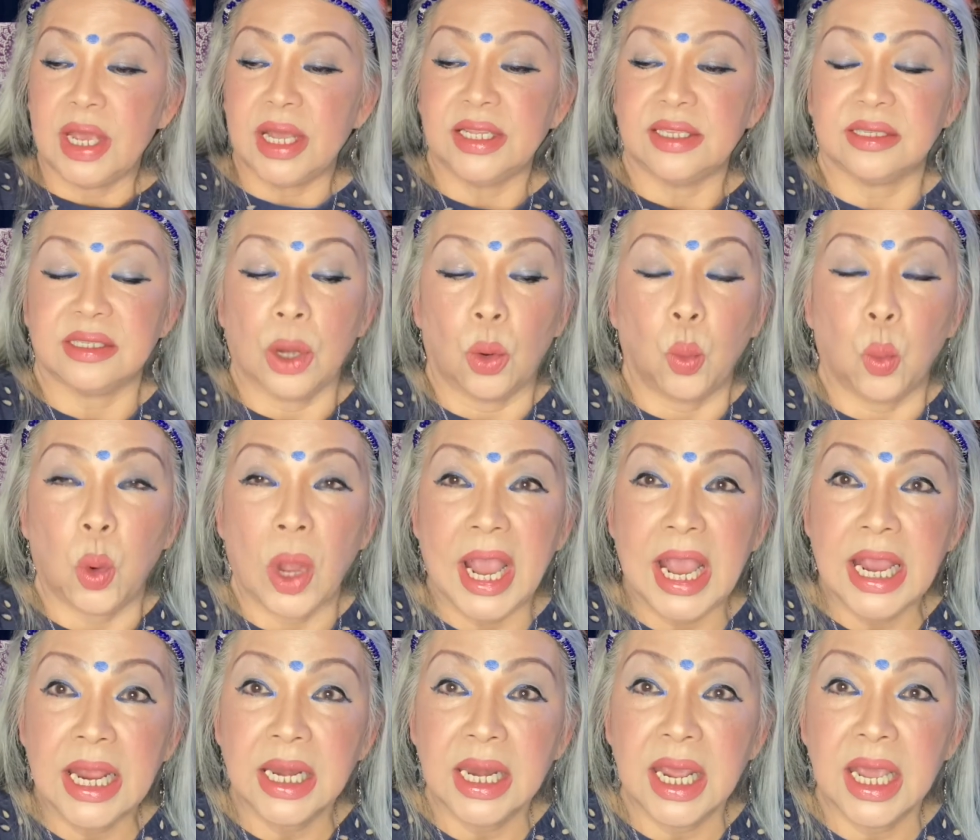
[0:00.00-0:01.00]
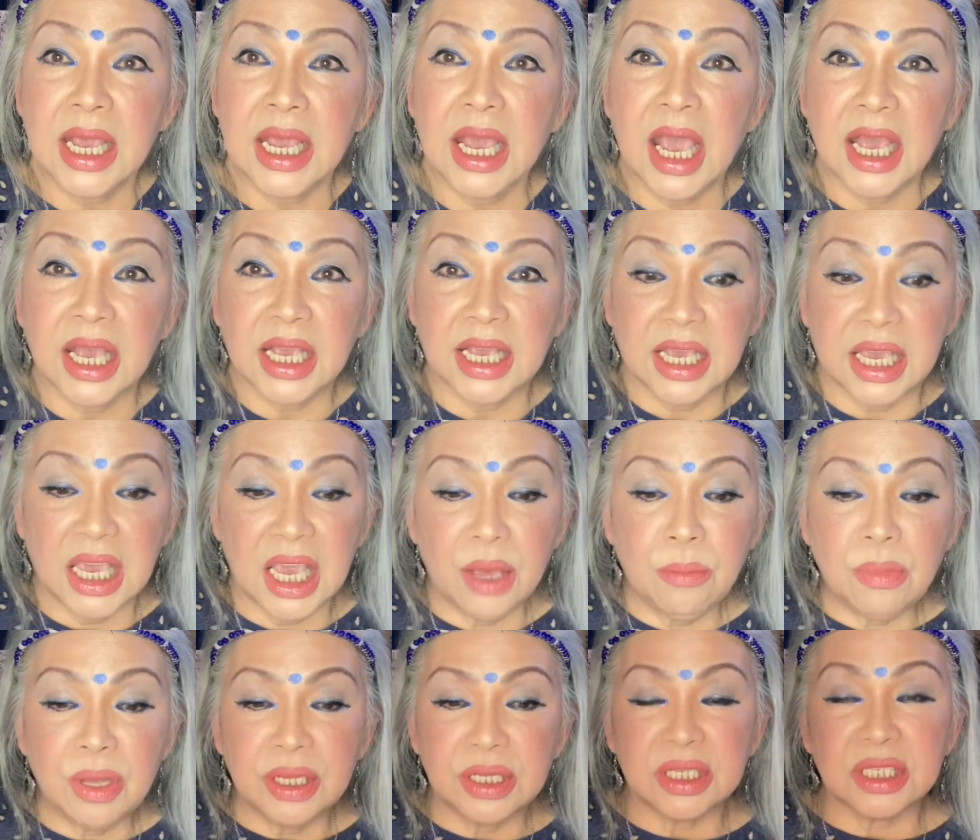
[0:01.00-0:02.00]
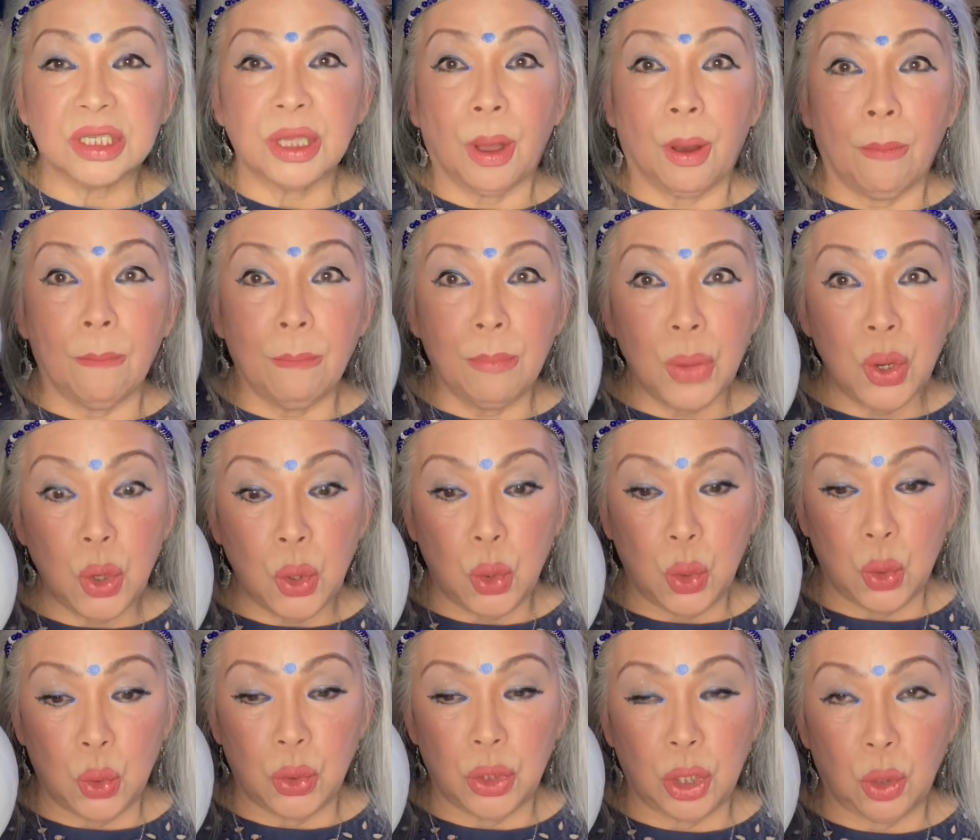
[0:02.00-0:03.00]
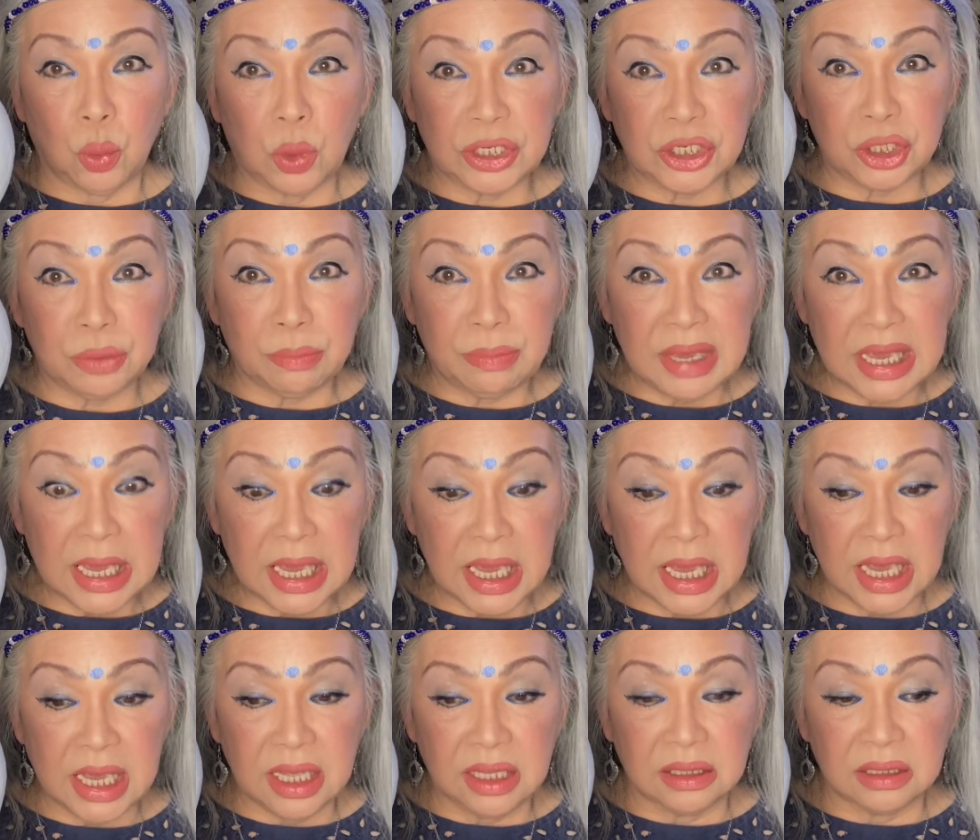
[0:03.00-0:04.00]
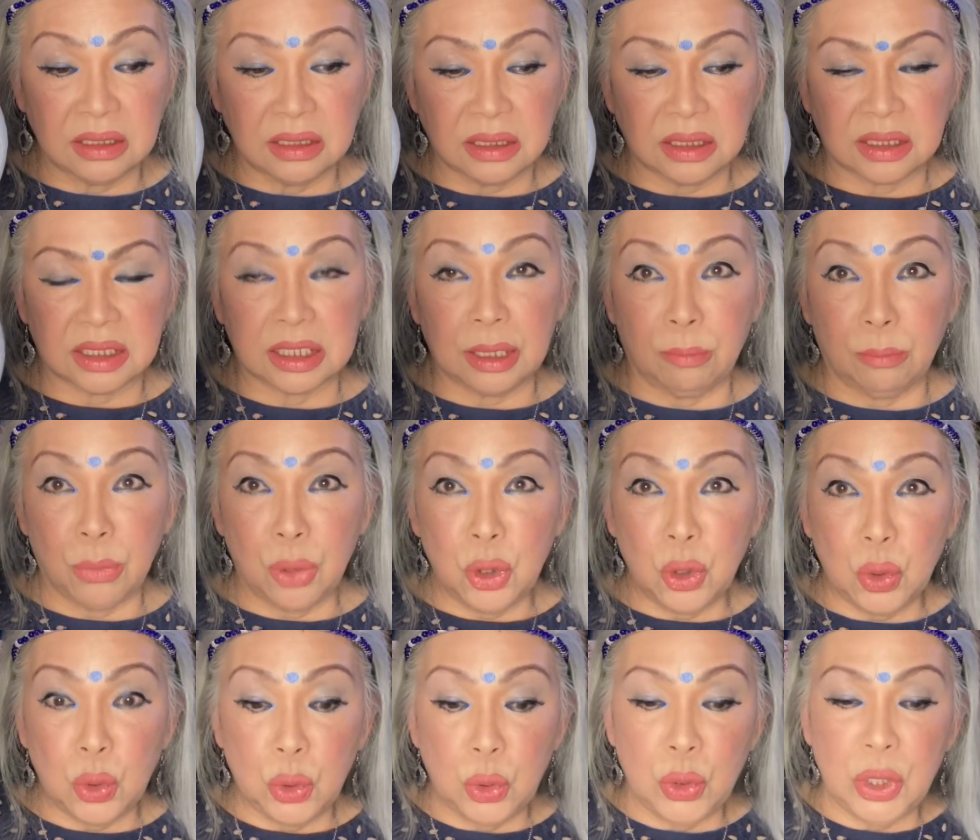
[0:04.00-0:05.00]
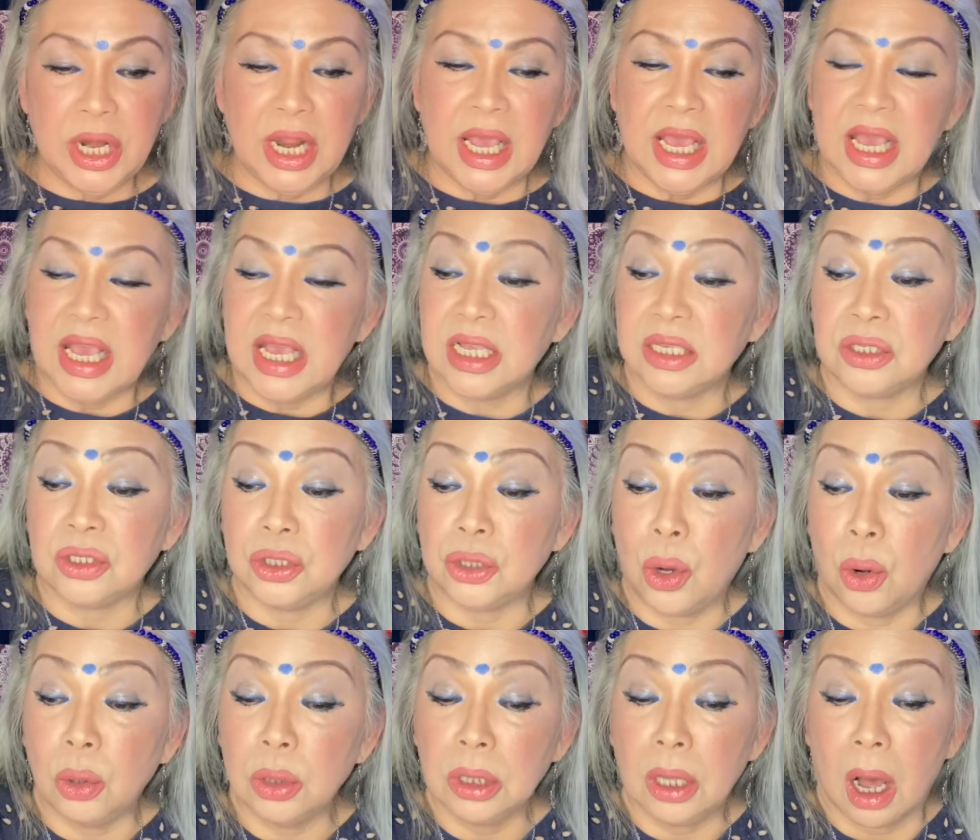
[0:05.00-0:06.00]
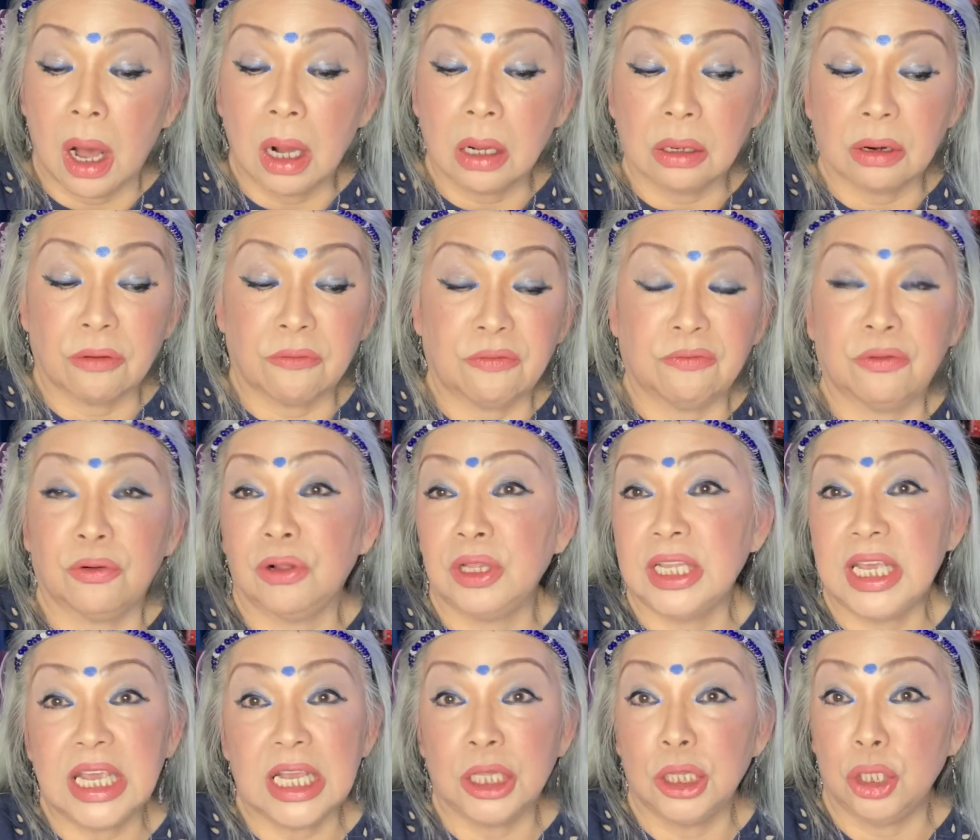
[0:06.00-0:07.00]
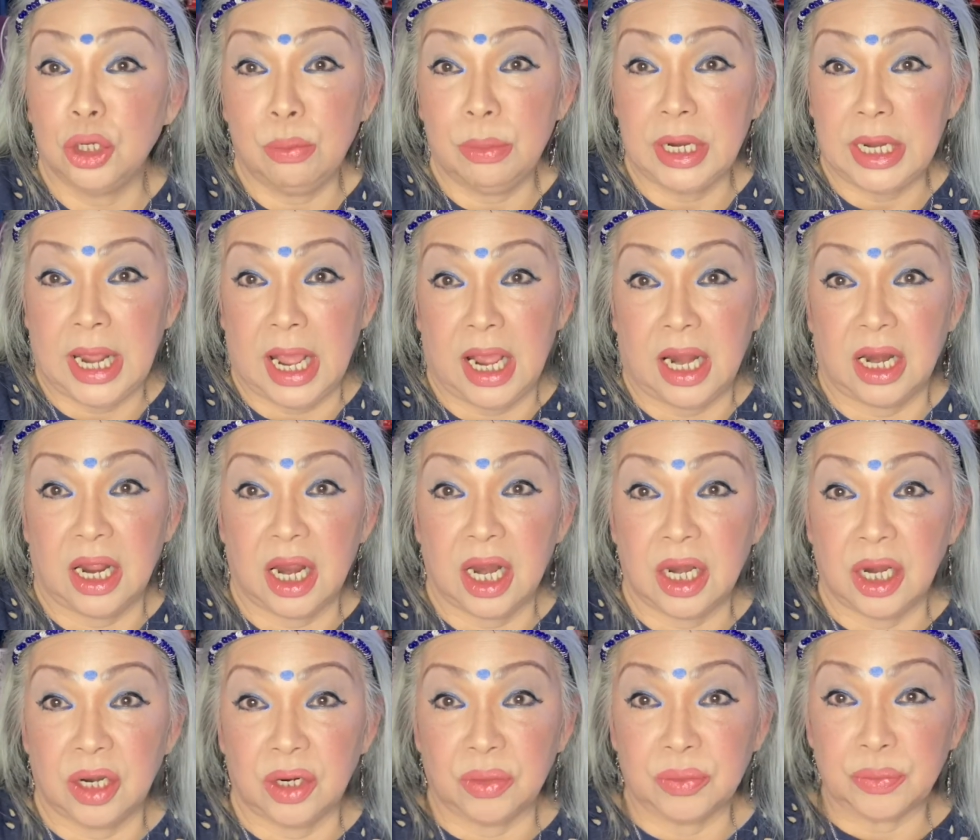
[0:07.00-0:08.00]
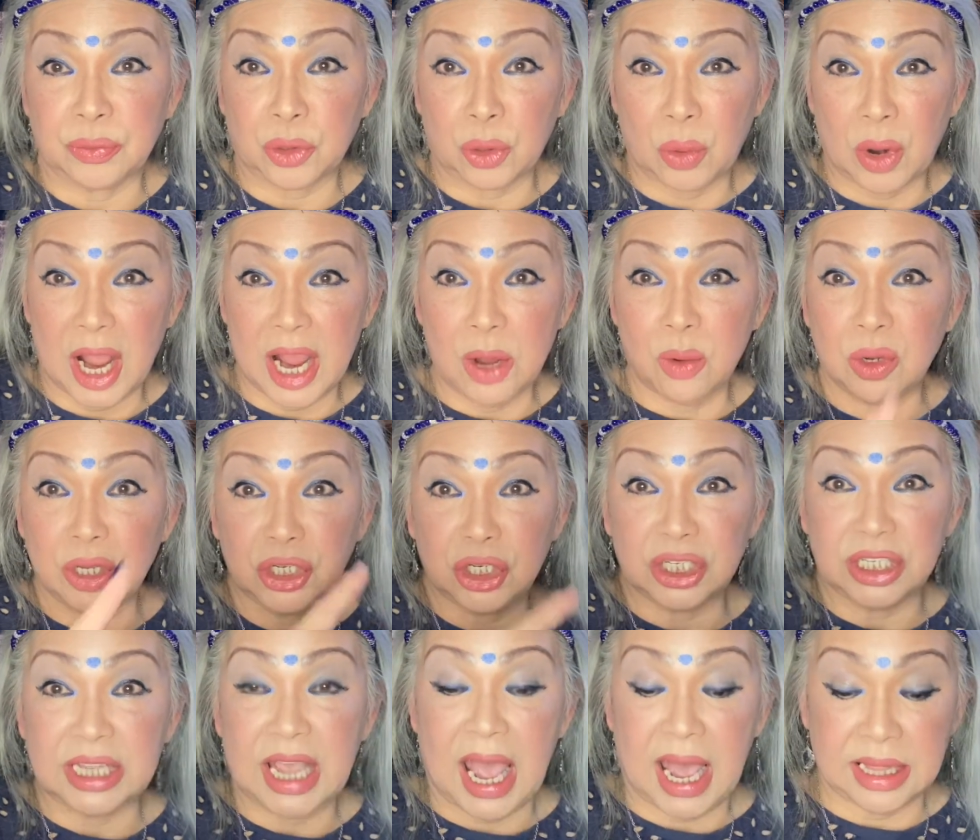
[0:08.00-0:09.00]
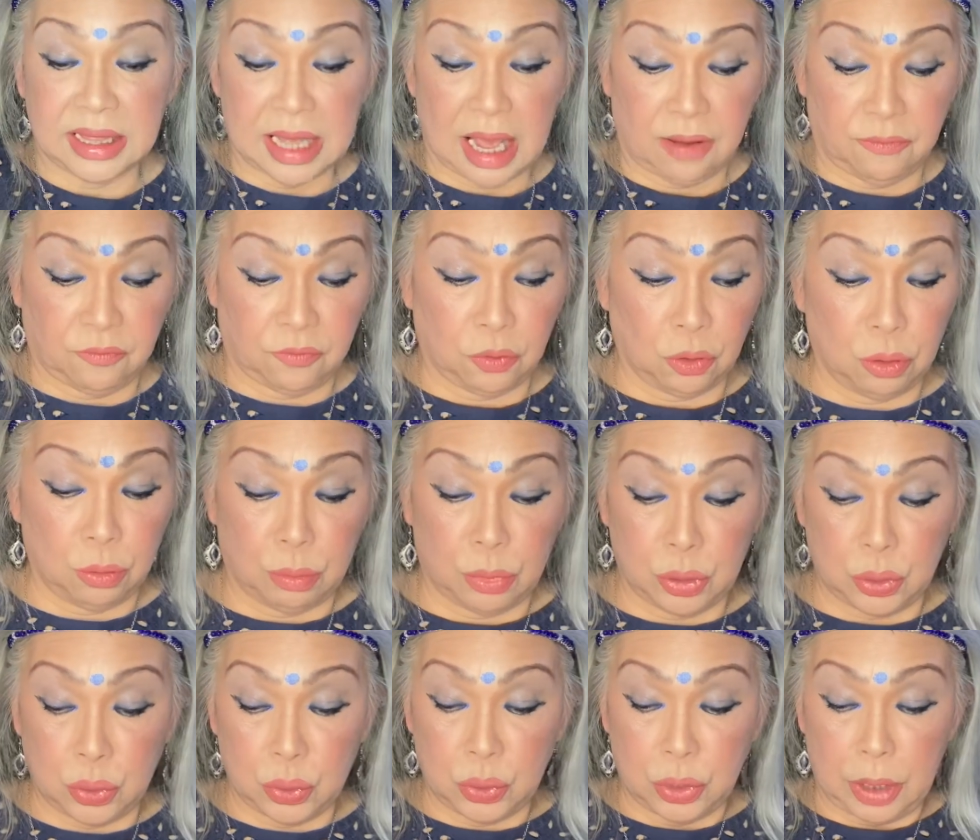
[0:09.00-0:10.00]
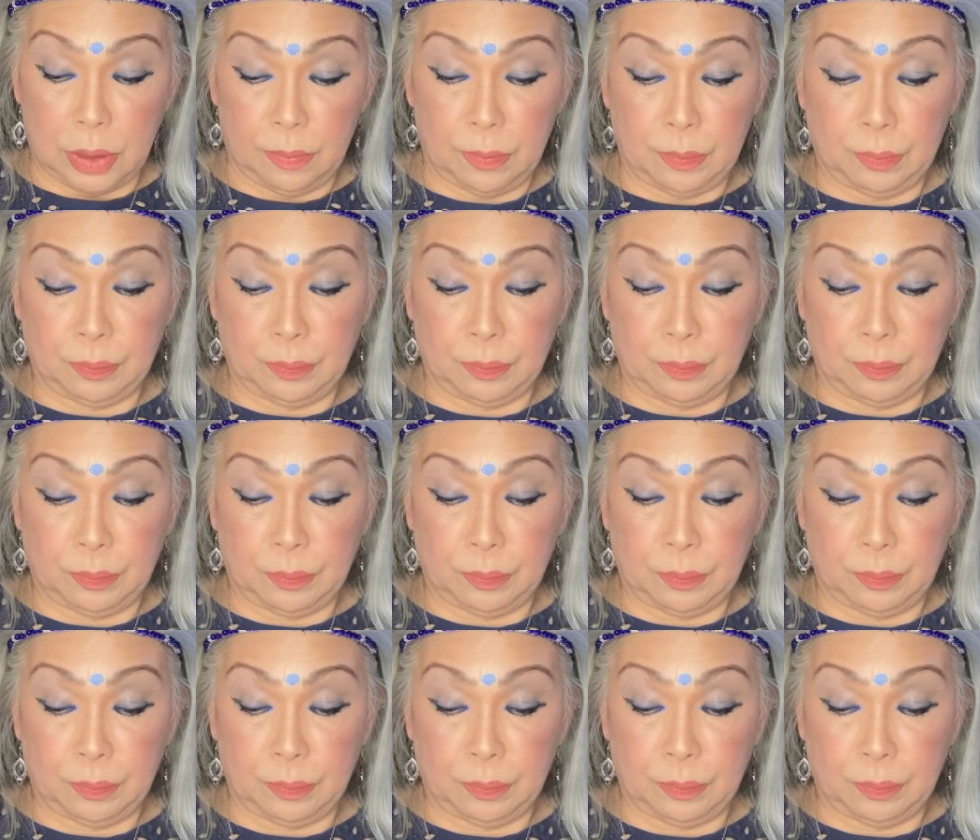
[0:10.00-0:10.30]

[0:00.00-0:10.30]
it's a waning gibbous moon, which means the moon is no longer fully illuminated right? We just had that full moon.